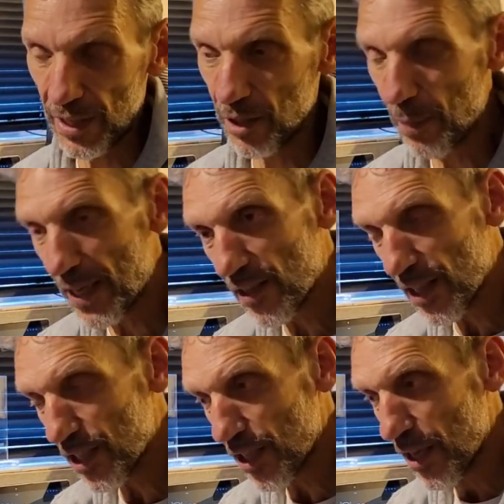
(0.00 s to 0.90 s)
In the main
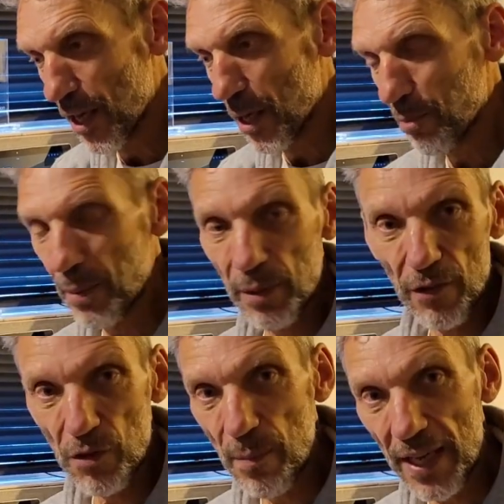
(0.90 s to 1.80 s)
race, people have
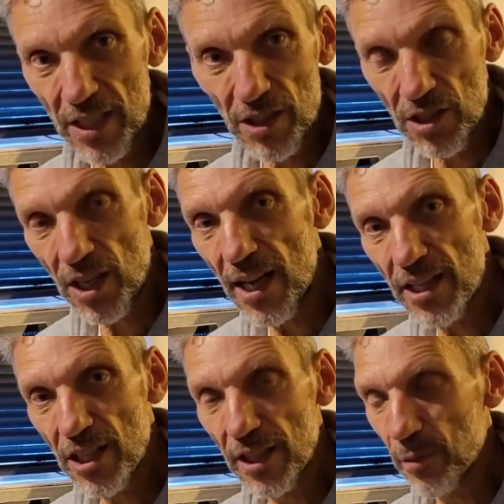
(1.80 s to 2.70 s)
to manage their
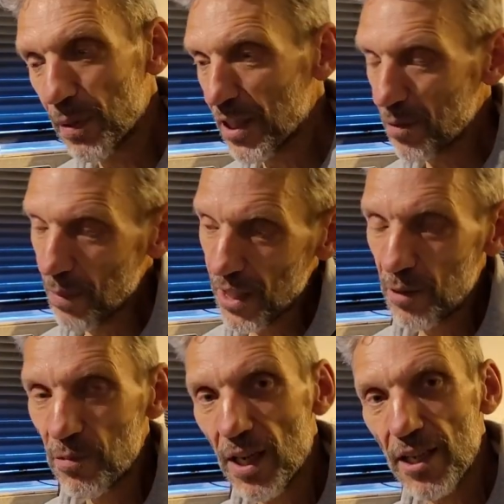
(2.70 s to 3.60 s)
tires a little bit, medium
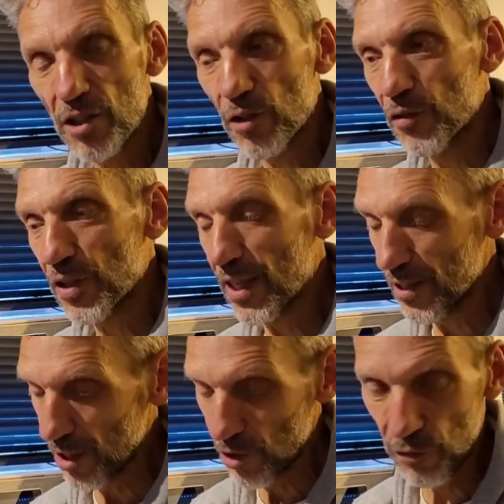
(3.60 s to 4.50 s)
tire, soft tire,
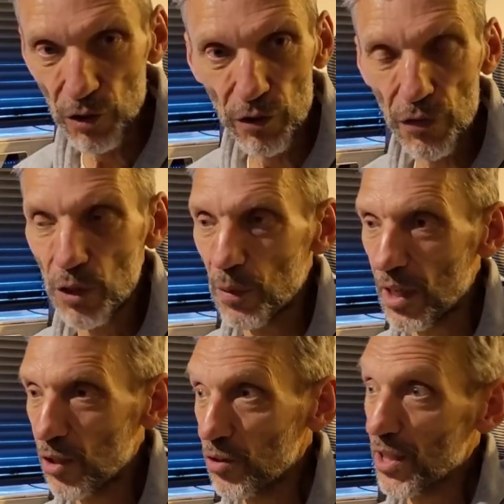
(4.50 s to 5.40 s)
there's a full fuel
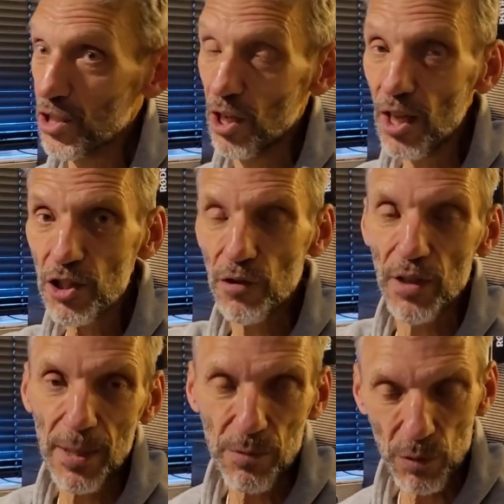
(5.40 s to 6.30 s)
load, there's lots of
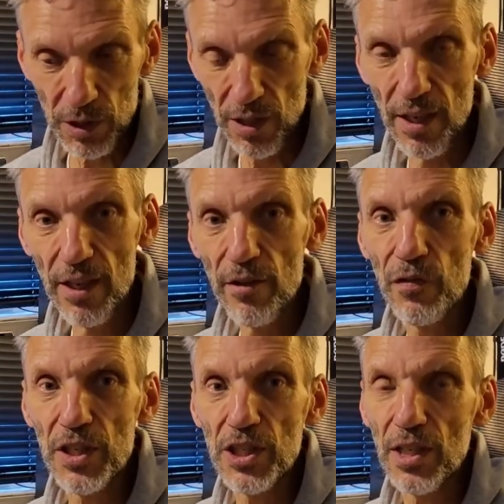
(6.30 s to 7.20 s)
laps, which
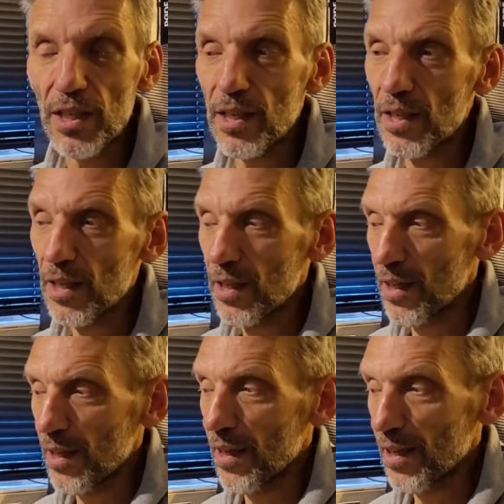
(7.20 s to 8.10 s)
physically
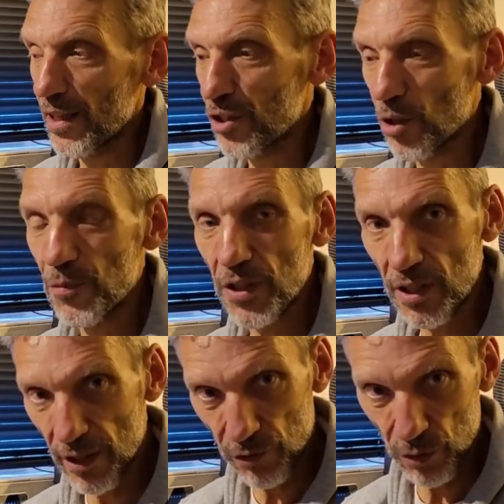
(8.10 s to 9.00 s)
is something you
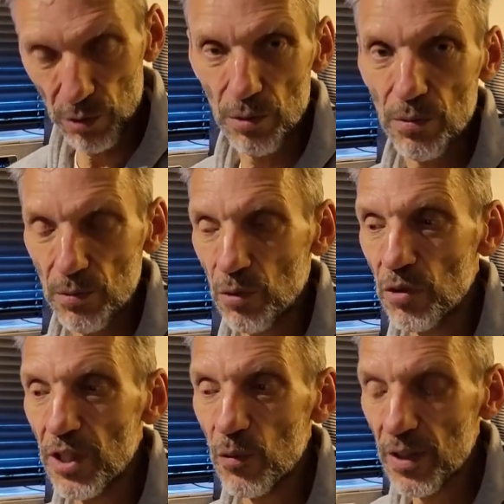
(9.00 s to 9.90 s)
have to
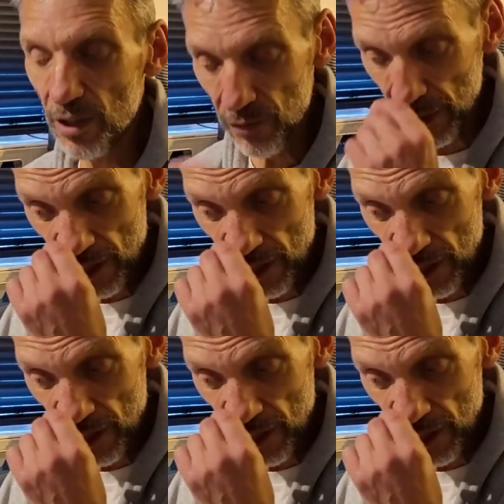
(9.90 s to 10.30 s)
deal with over the